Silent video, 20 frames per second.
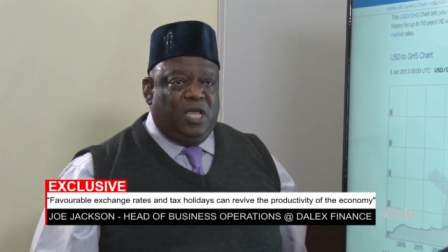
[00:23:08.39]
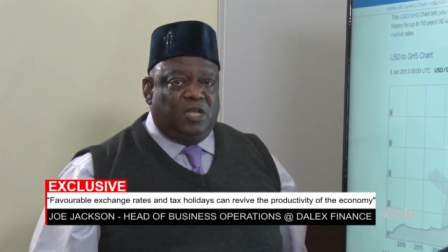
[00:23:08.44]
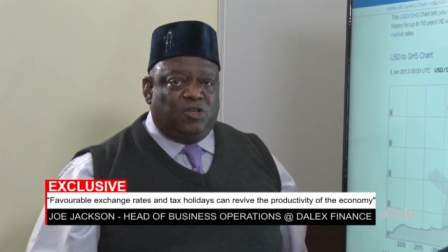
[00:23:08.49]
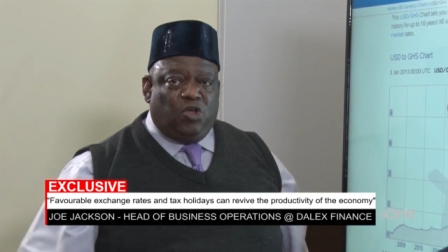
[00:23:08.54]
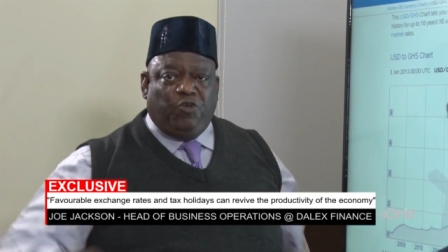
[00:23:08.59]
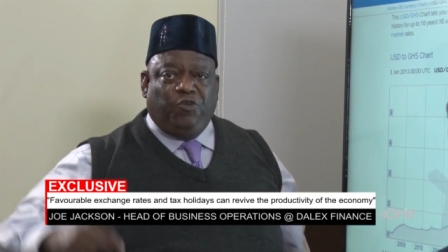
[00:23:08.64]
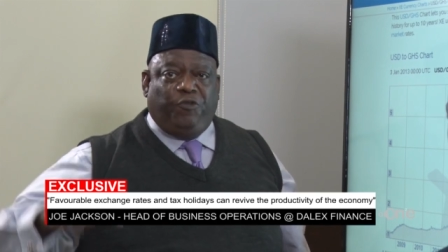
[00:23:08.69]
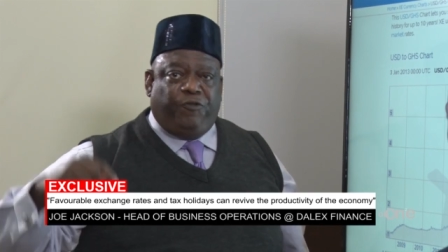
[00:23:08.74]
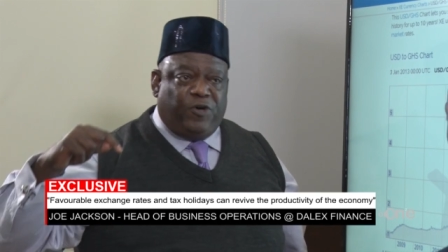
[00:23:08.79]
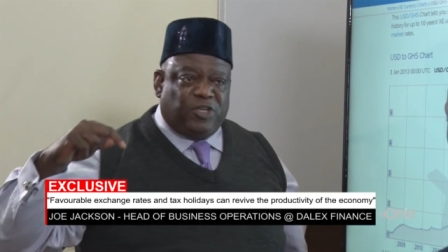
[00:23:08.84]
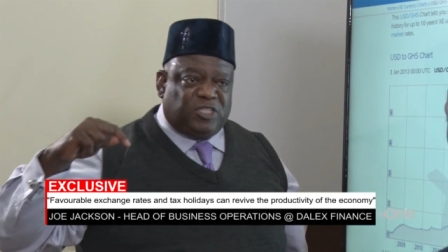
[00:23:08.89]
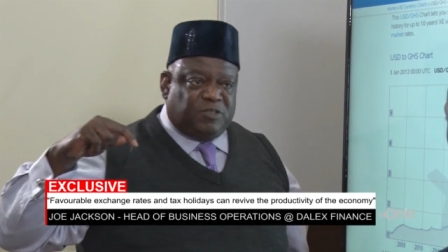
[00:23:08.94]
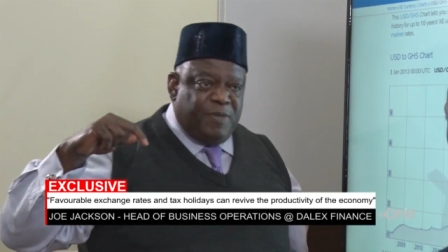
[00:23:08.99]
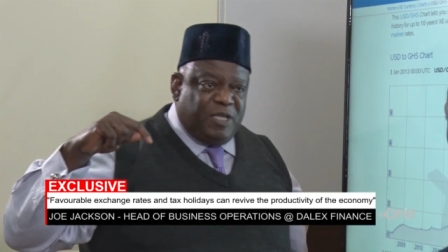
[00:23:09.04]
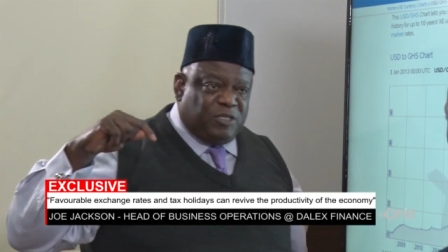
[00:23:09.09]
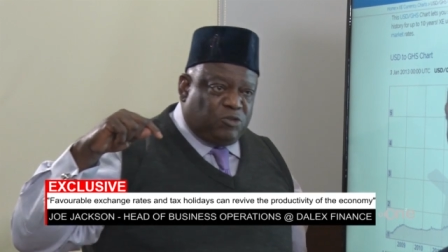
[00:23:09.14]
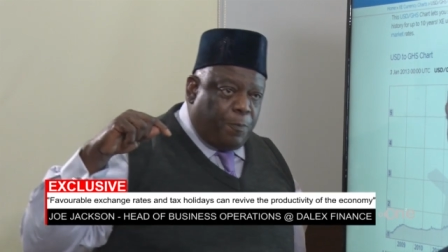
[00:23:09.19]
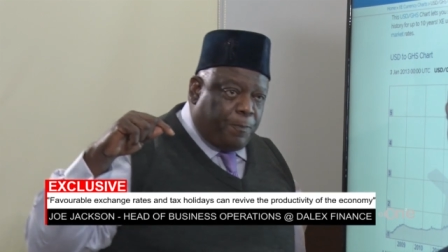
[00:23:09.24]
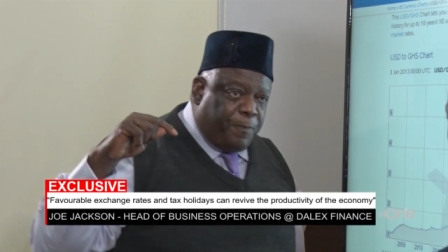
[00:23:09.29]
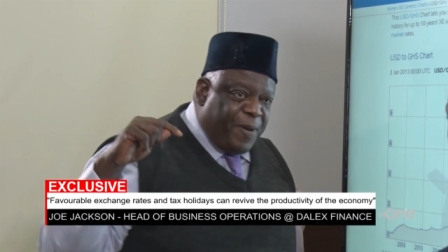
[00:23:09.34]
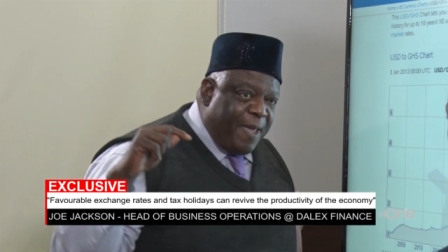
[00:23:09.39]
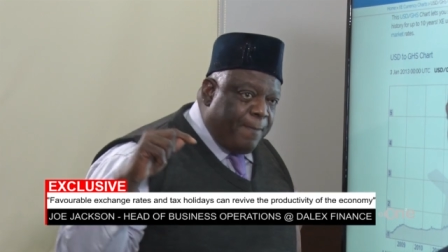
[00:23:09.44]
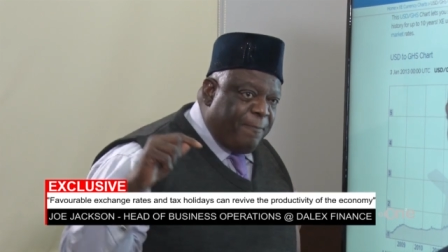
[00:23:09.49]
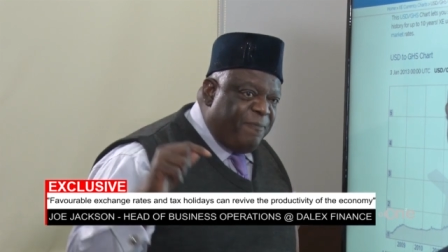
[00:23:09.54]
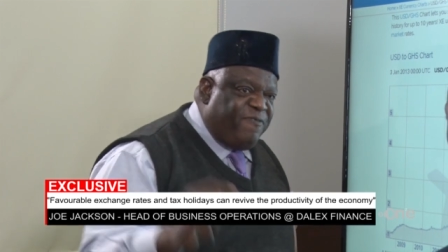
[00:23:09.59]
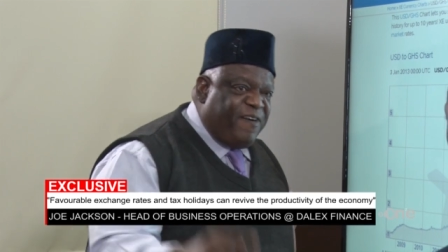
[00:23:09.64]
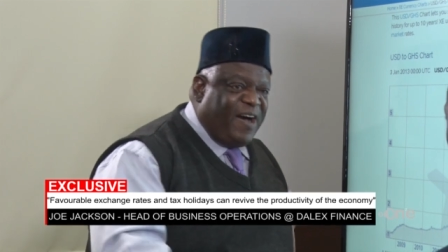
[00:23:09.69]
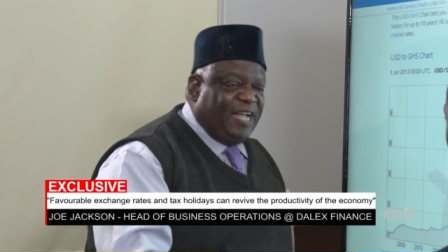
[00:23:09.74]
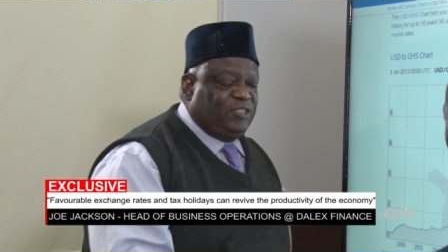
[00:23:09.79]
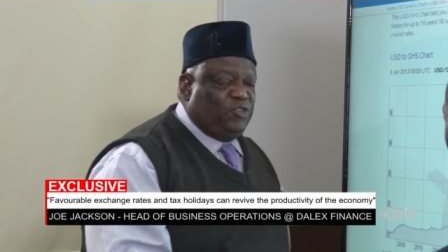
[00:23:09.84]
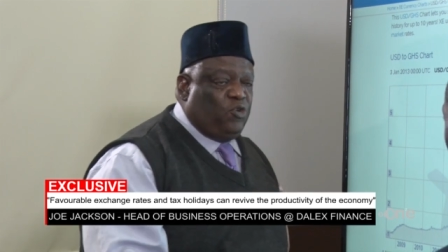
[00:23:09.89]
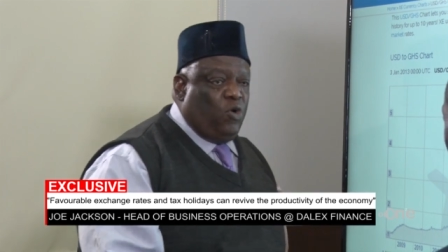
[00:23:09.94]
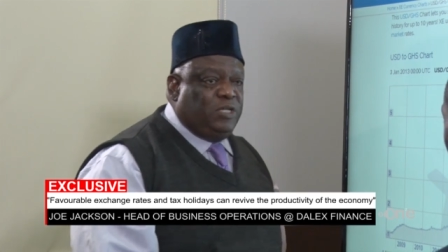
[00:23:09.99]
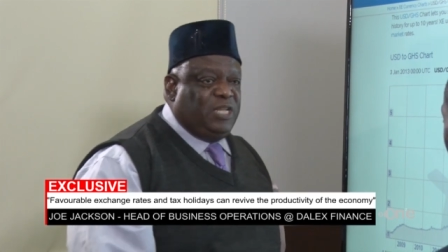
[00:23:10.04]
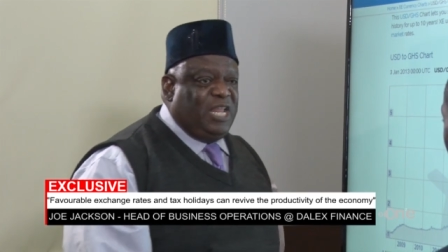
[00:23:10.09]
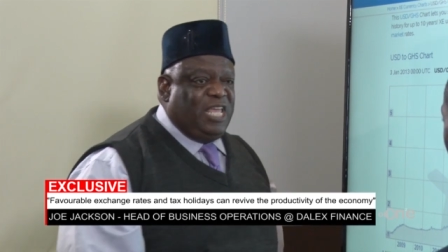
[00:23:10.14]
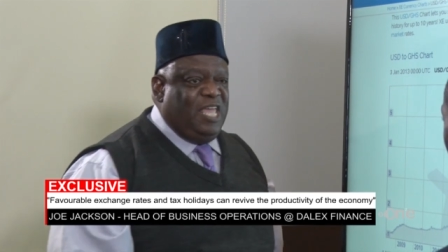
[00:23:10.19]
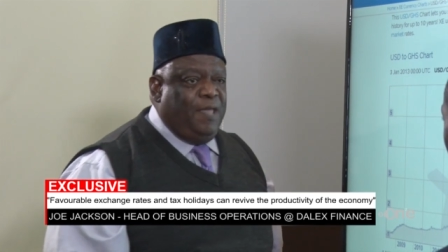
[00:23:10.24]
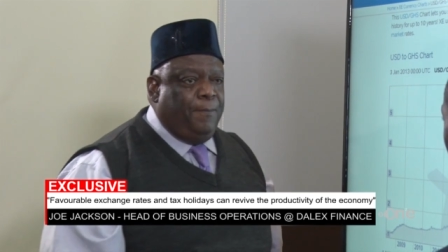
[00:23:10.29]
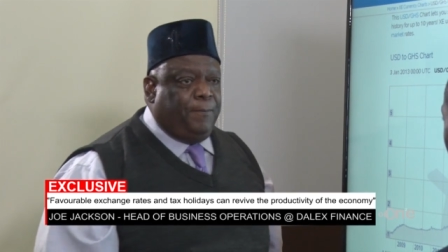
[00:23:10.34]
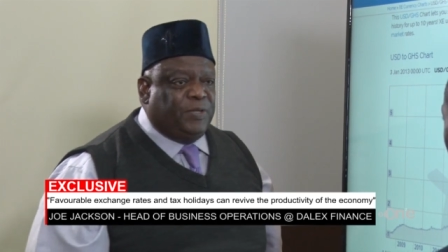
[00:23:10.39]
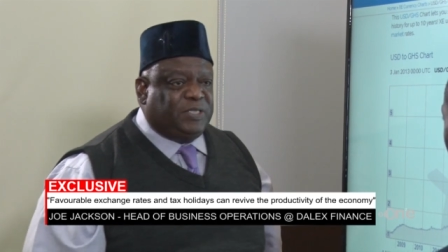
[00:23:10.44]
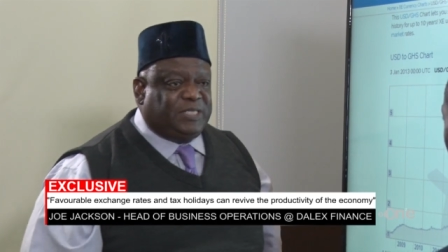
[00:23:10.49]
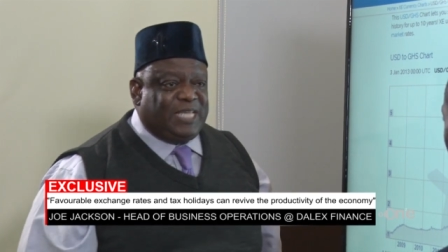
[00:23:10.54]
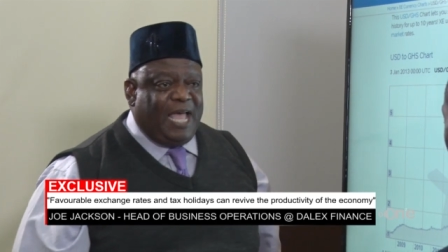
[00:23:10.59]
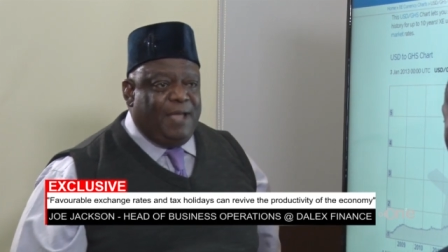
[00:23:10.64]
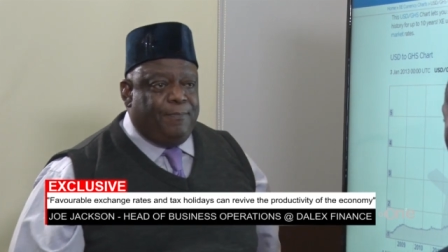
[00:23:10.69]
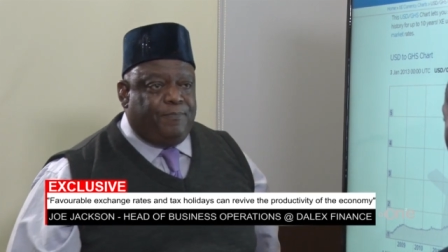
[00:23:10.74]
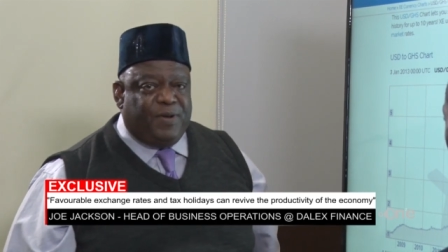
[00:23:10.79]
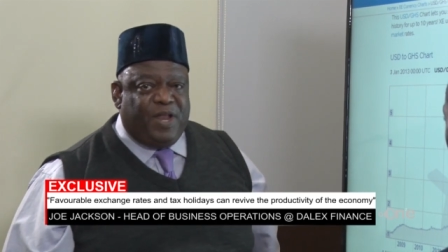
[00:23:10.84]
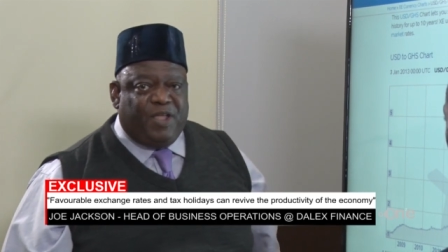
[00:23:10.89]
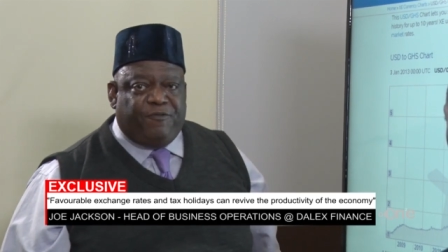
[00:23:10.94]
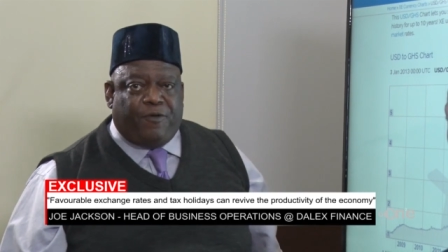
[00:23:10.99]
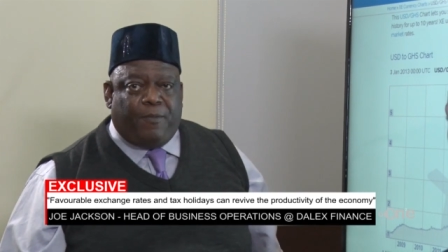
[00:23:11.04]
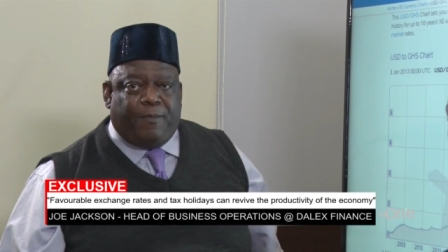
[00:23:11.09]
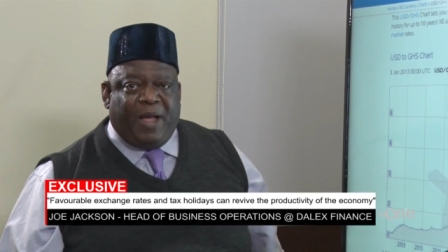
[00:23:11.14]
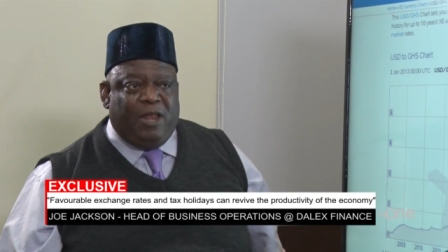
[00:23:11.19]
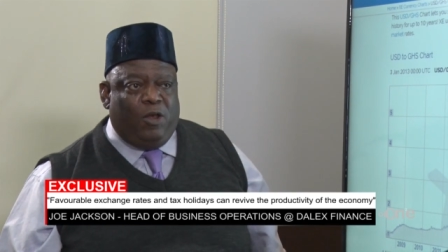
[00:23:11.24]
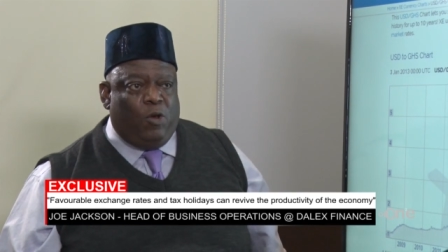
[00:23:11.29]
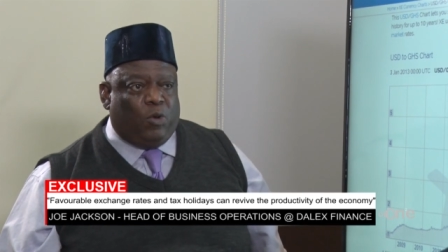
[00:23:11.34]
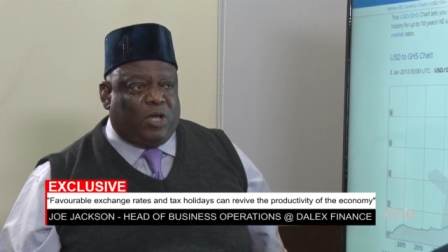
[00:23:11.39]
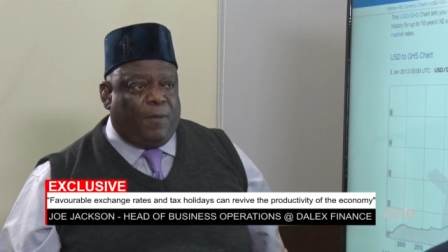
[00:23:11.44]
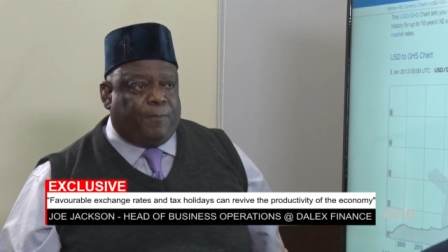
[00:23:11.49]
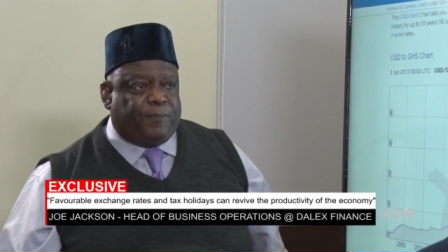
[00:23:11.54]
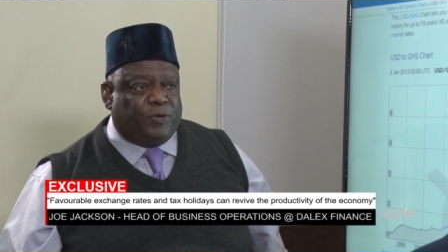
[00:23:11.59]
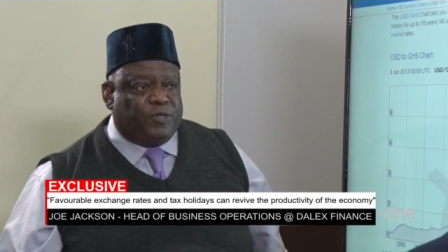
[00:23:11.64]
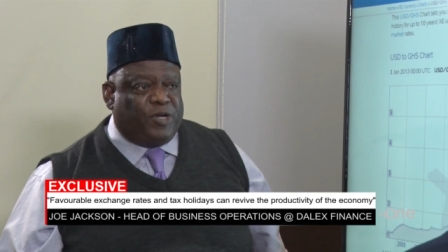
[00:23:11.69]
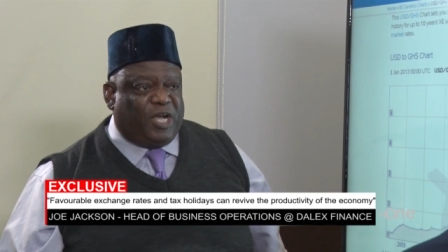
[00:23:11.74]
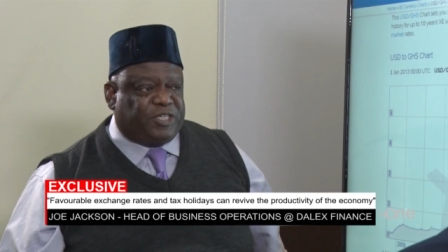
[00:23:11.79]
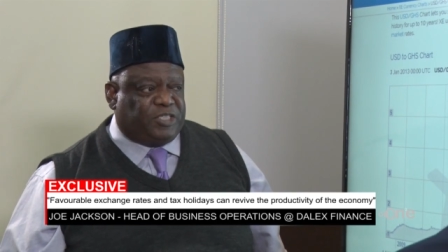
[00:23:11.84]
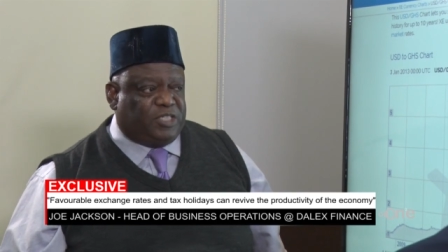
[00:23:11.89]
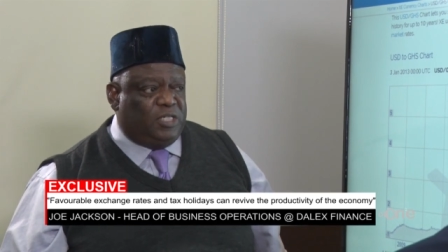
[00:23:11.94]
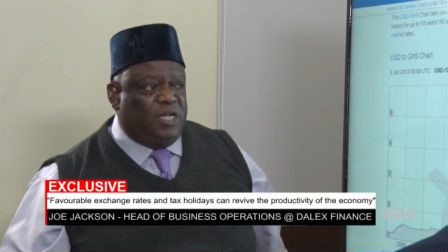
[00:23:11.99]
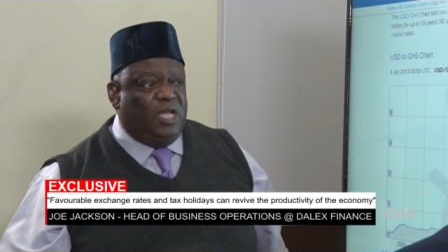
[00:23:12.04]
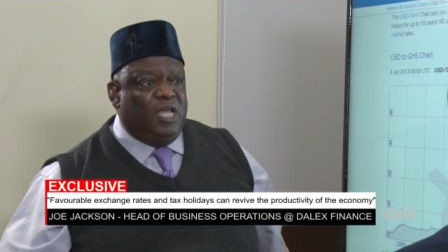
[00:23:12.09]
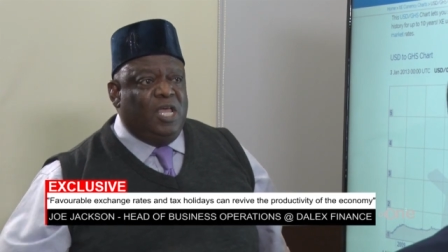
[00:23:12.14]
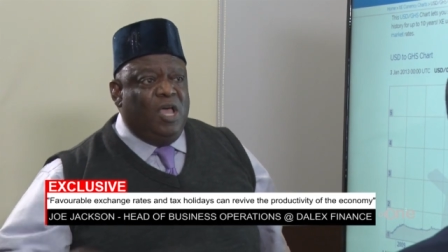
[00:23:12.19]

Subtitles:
Don't force me to pay VAT on the inputs I bring for my local production.